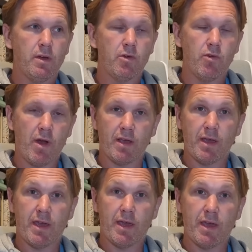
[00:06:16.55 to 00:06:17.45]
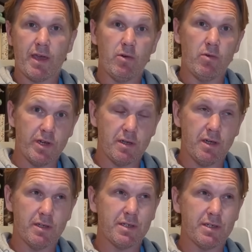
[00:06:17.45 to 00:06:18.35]
Grant Gilchrist
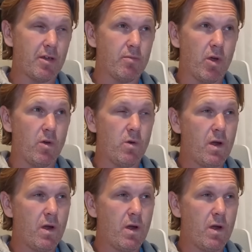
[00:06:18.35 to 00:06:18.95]
at second row.